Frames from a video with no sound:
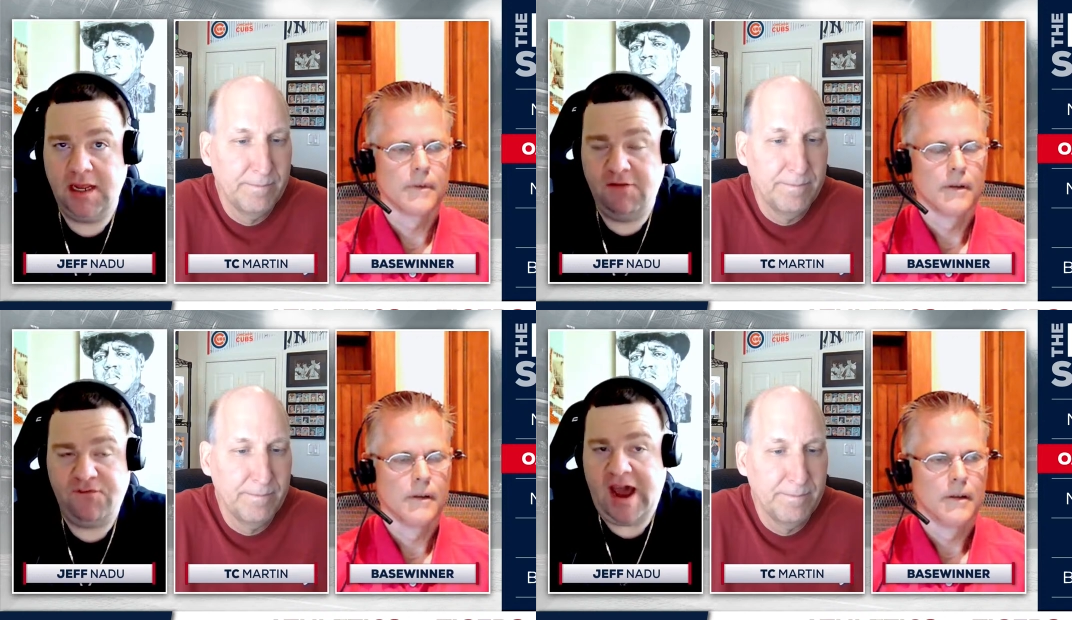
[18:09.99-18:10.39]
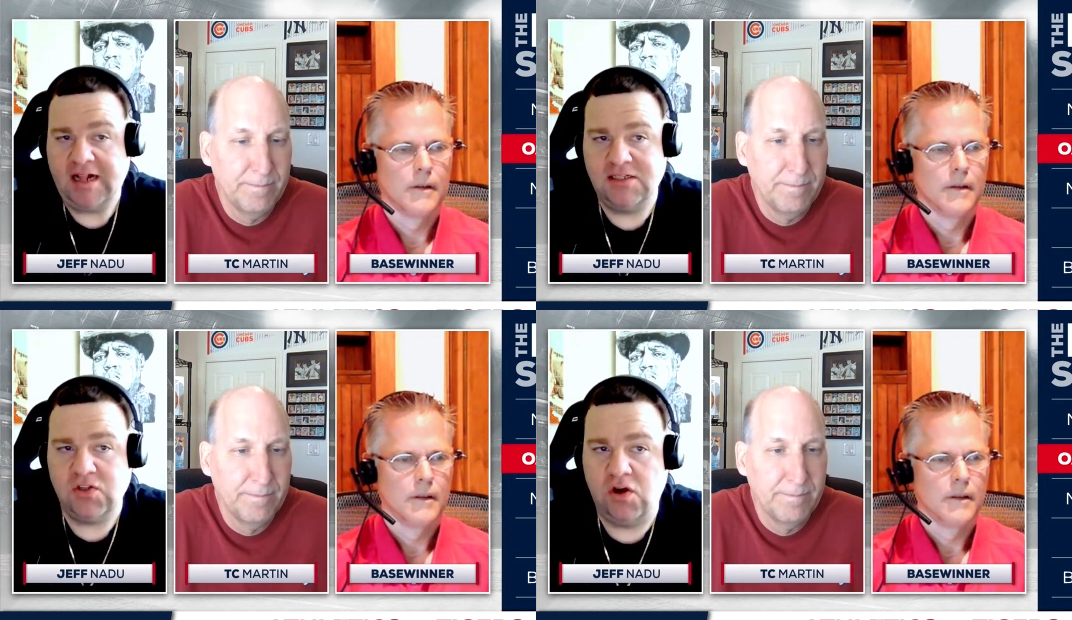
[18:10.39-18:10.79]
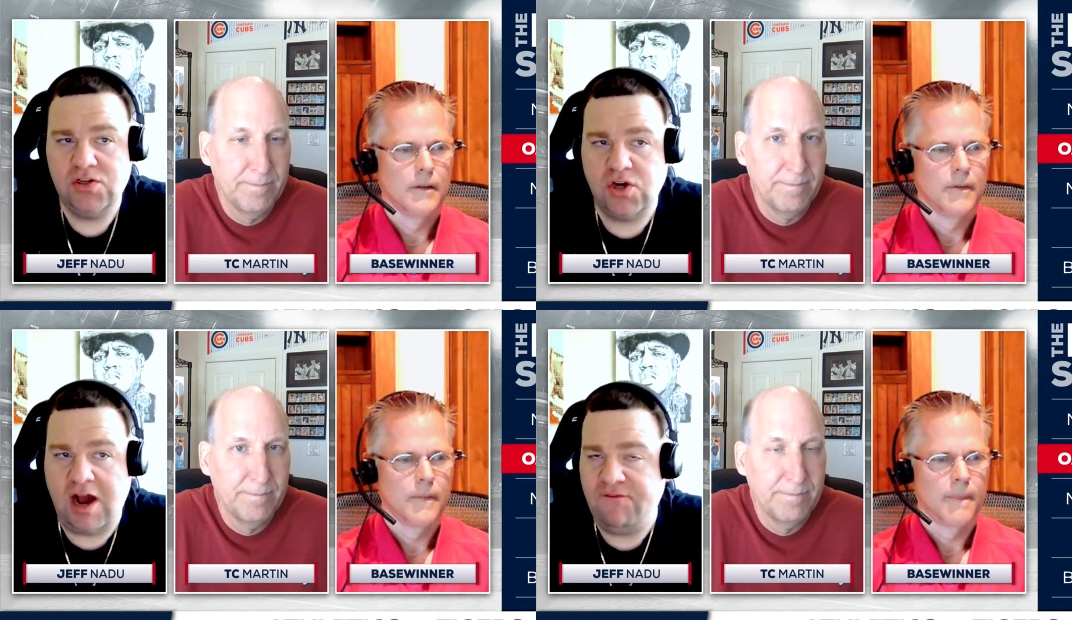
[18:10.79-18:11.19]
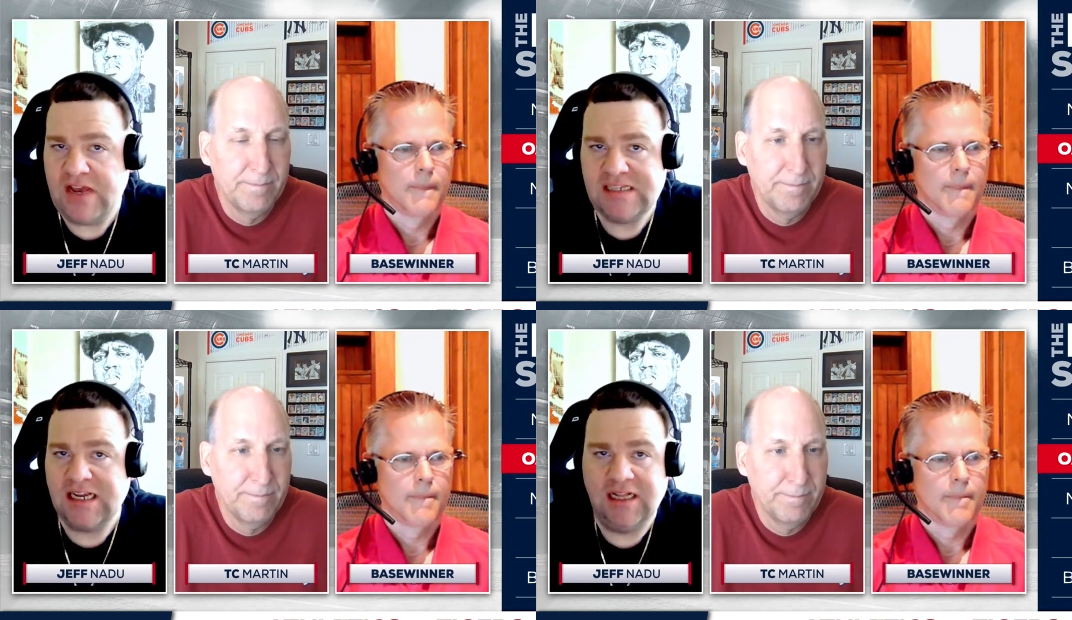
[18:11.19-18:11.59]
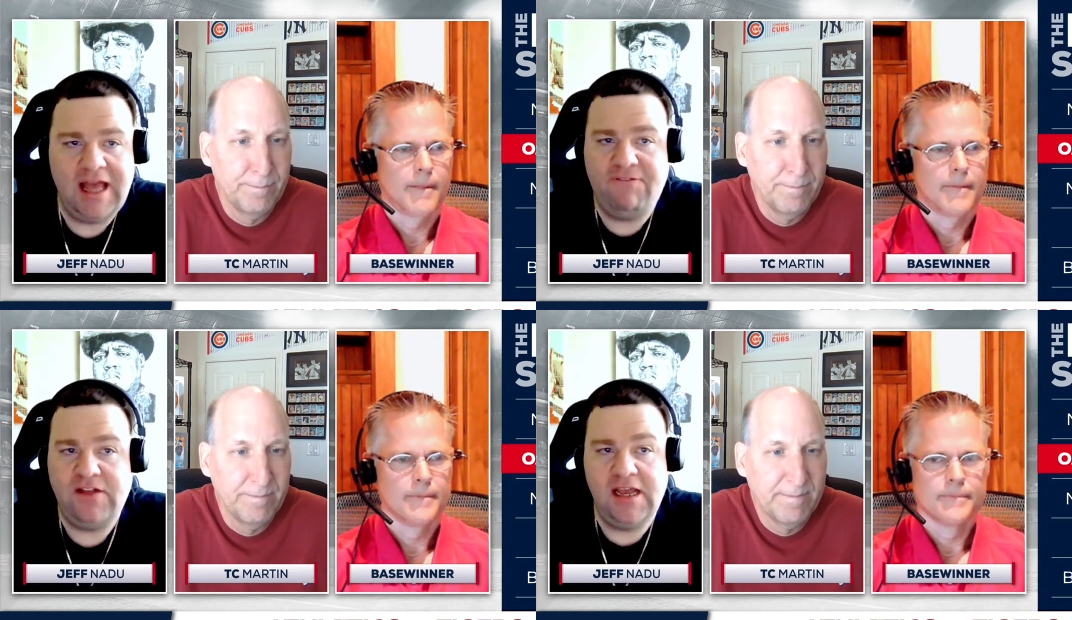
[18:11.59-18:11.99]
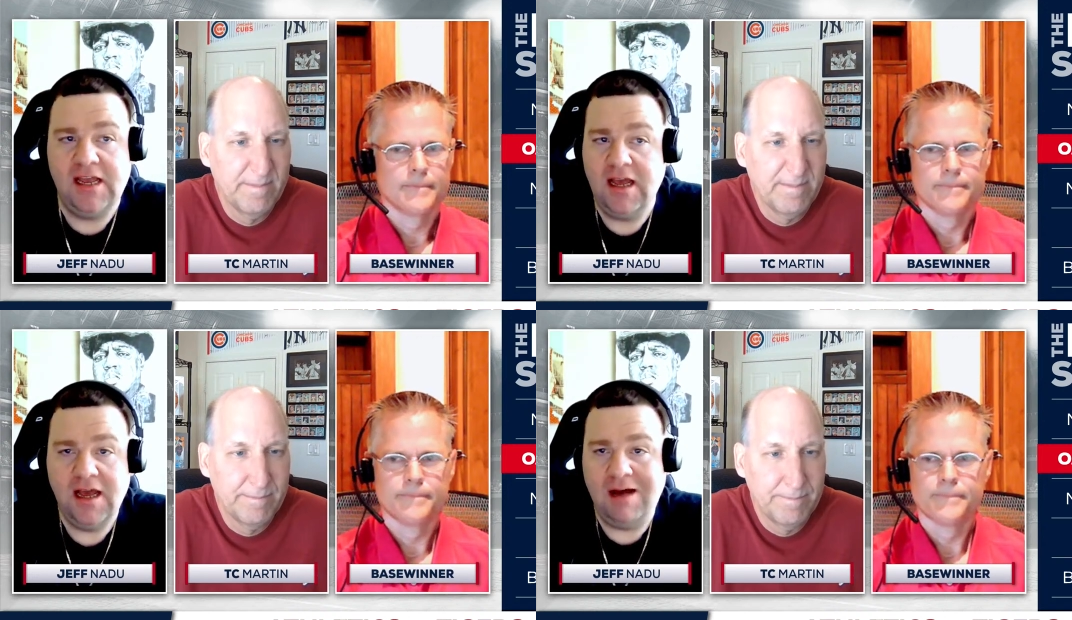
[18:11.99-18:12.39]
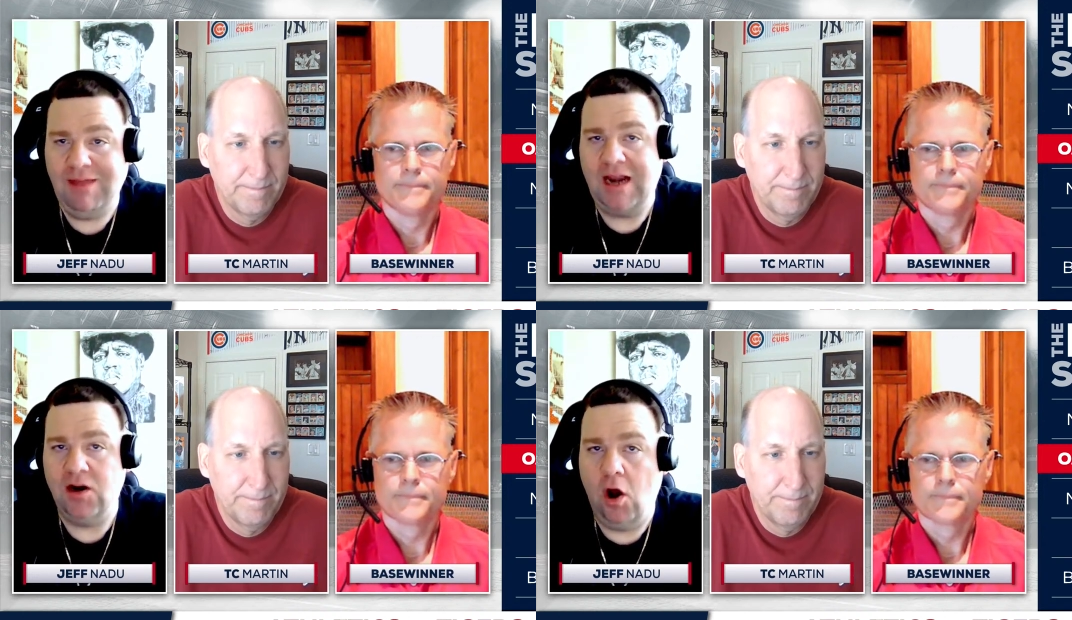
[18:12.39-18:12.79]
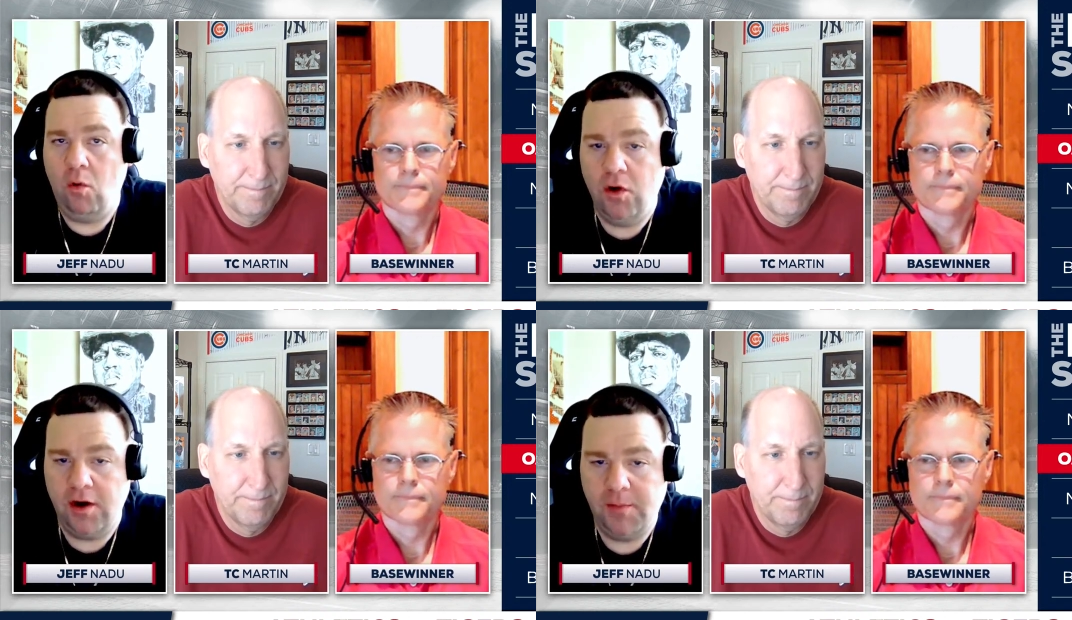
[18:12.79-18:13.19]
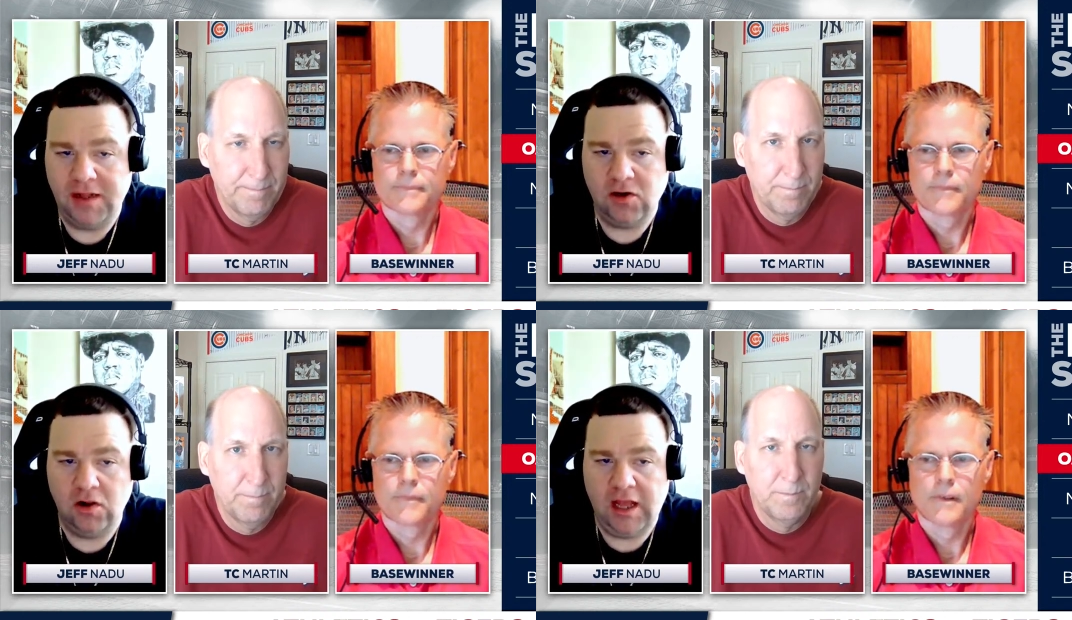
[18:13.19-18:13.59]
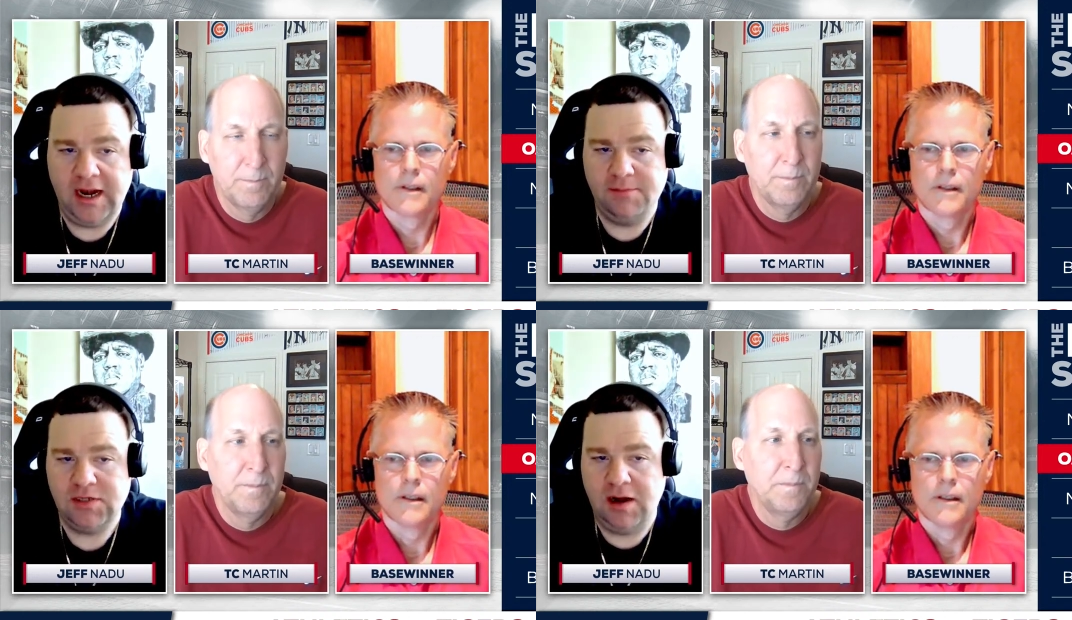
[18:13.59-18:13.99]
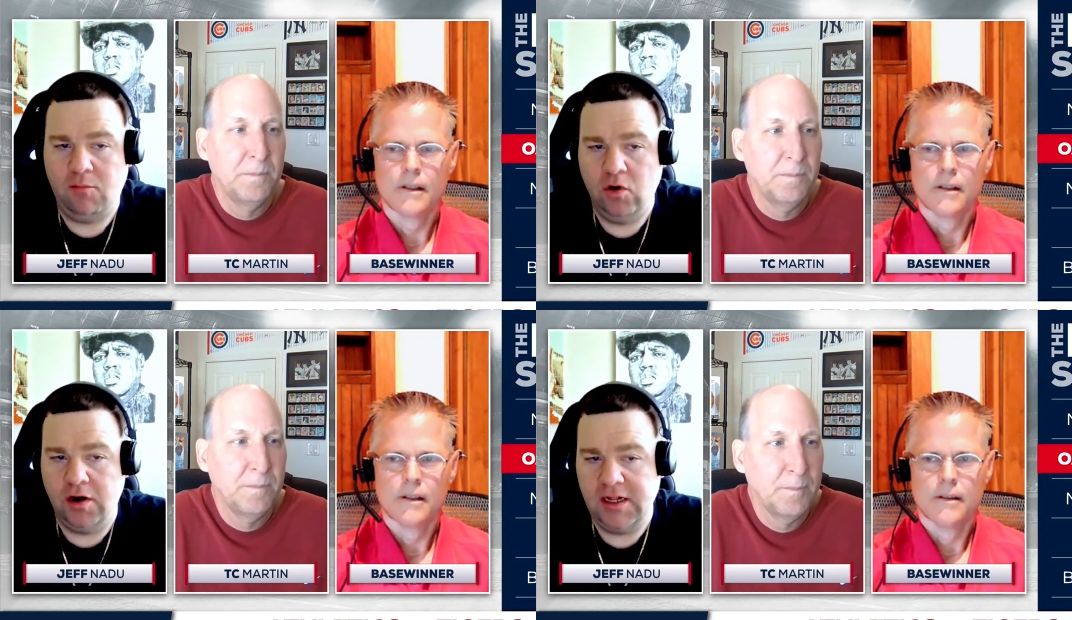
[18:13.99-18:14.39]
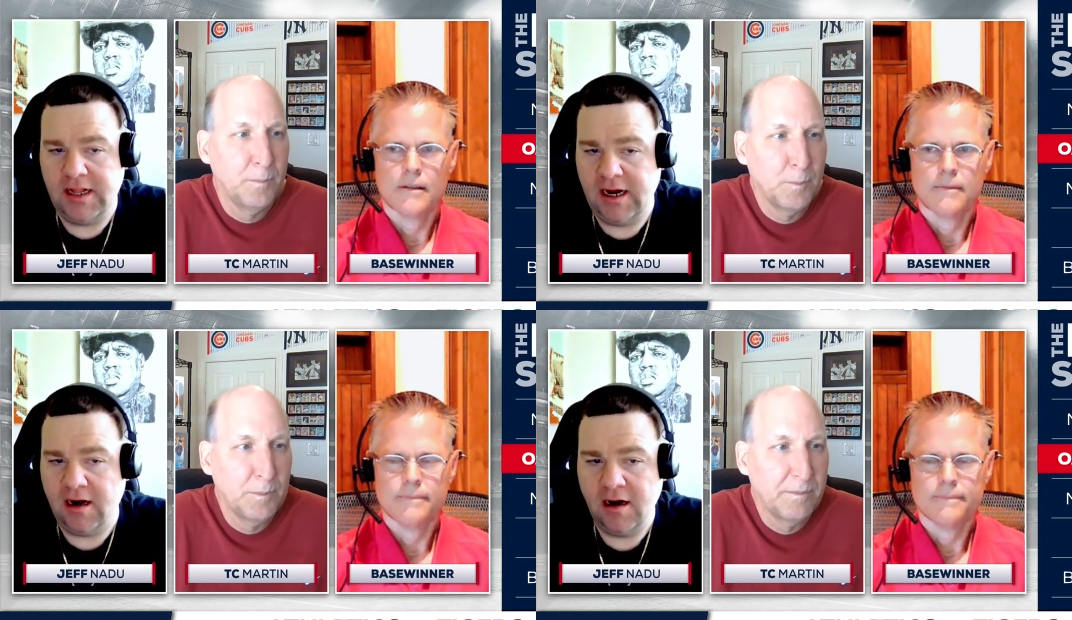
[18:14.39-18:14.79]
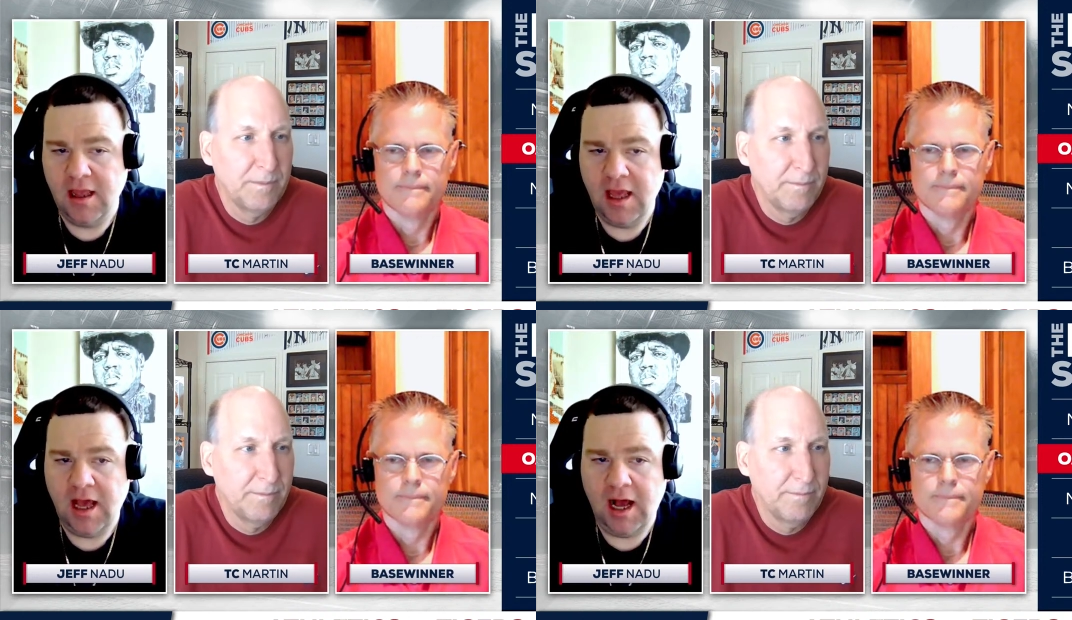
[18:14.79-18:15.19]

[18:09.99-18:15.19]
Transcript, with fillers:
Speaker 1: And, in fact, as long as they're not facing a lefty, I'm not at all worried about their lineup, so I'm not worried there.